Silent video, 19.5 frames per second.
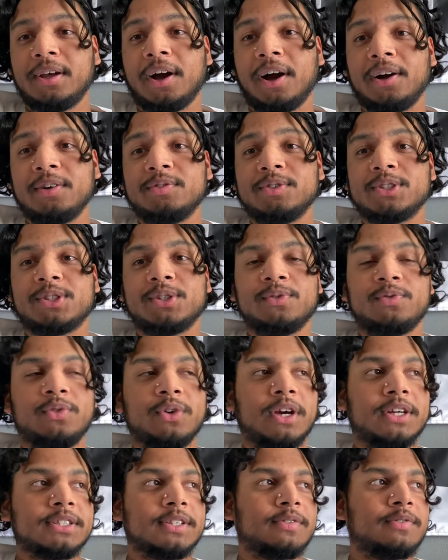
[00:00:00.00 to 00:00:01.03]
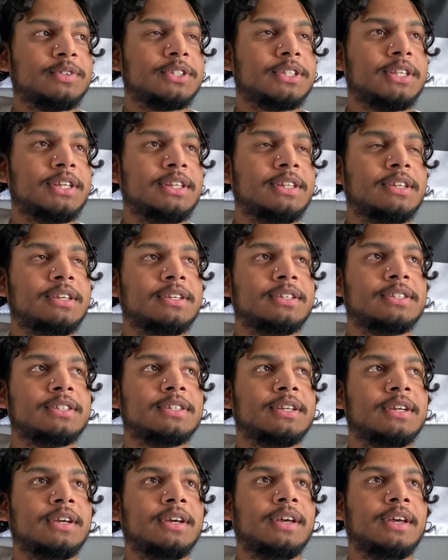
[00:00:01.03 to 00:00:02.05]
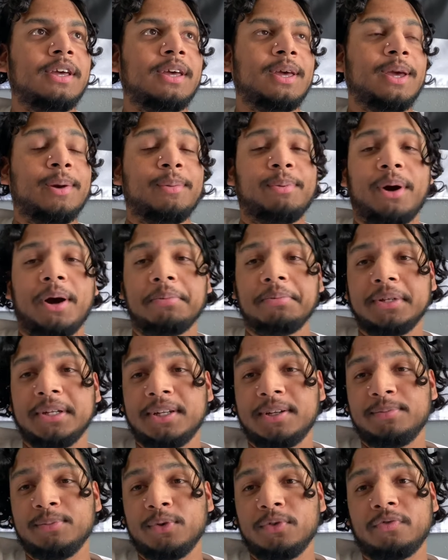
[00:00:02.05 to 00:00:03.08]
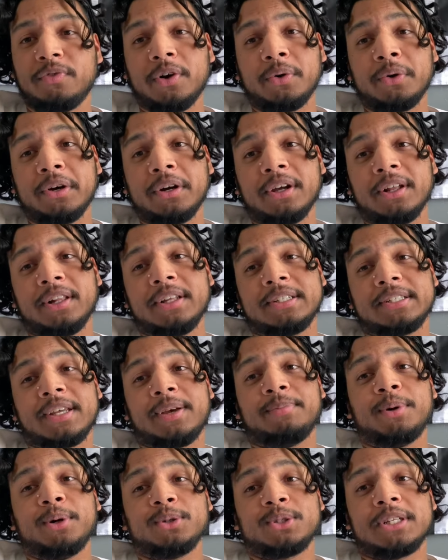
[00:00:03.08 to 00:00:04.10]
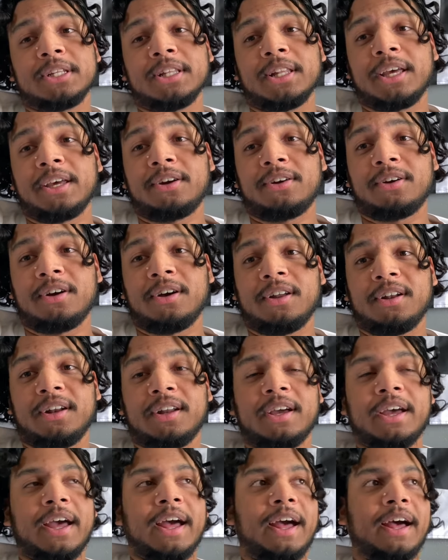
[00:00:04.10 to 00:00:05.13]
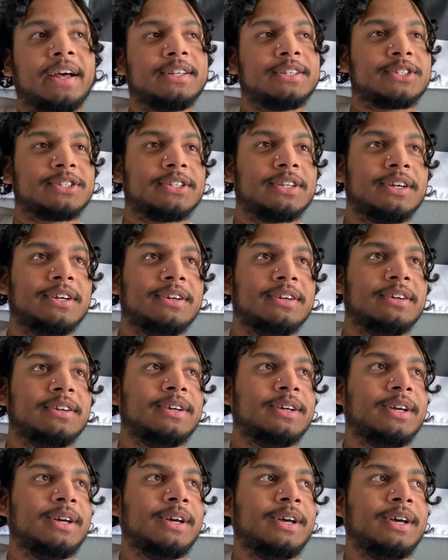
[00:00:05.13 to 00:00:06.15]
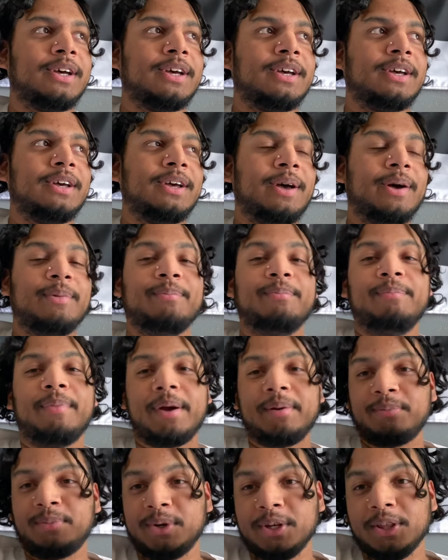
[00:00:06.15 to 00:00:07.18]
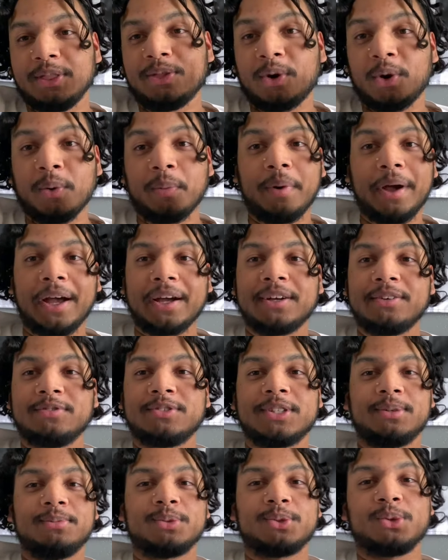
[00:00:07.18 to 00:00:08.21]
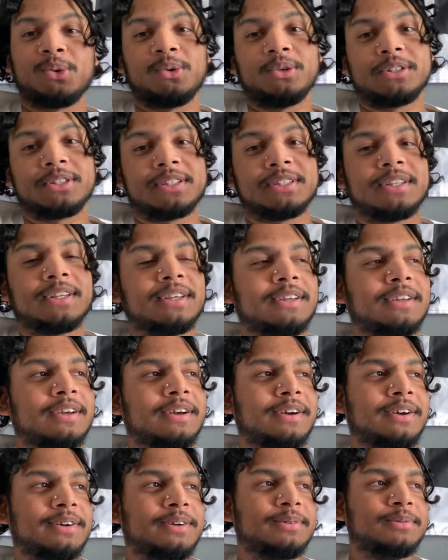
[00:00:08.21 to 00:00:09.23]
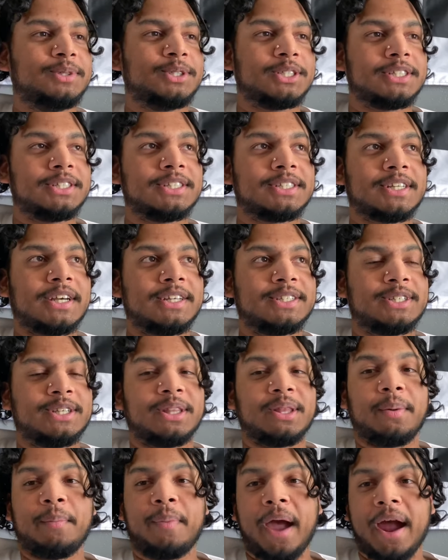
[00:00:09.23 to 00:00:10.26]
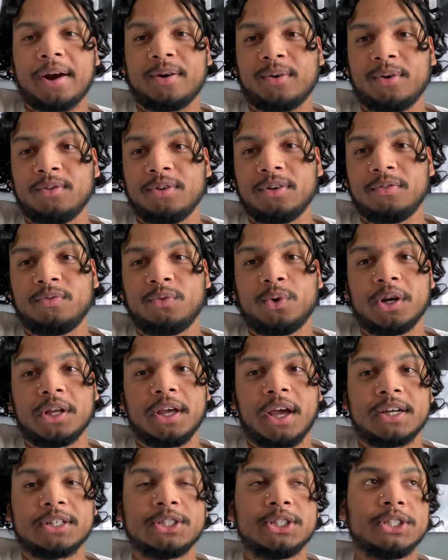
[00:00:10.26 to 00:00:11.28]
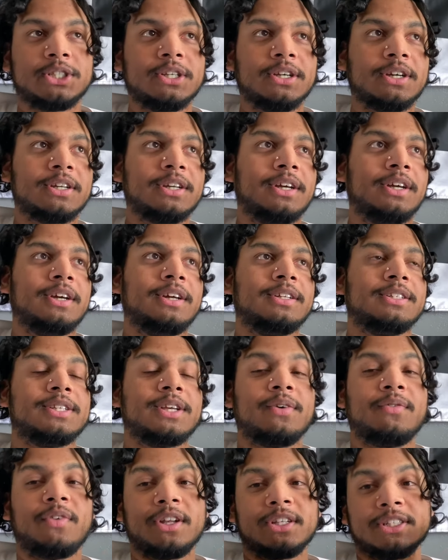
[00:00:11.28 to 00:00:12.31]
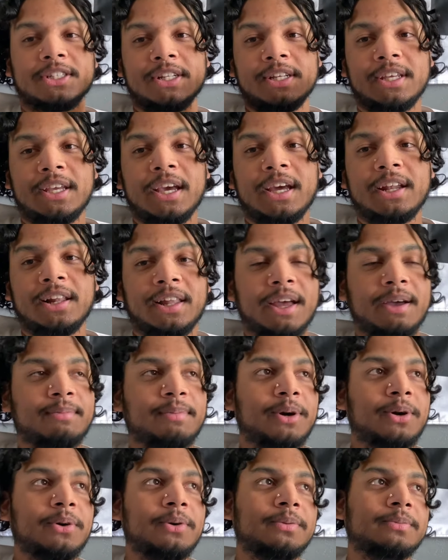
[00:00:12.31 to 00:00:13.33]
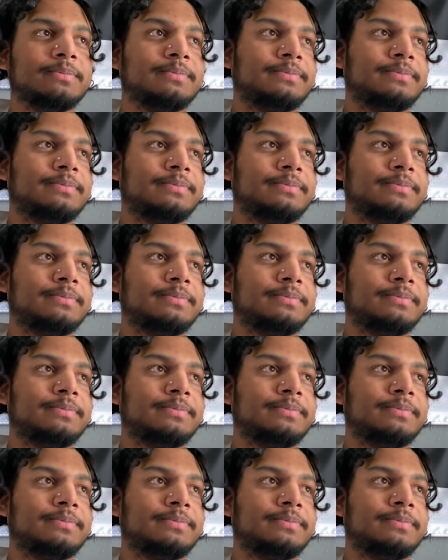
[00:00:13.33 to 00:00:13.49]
Obviously, if you guys ever see this, it probably did move forward, unless I post it later on as a memory throwback of some sorts, just discussing the background of what it actually took to eventually get a Lambo,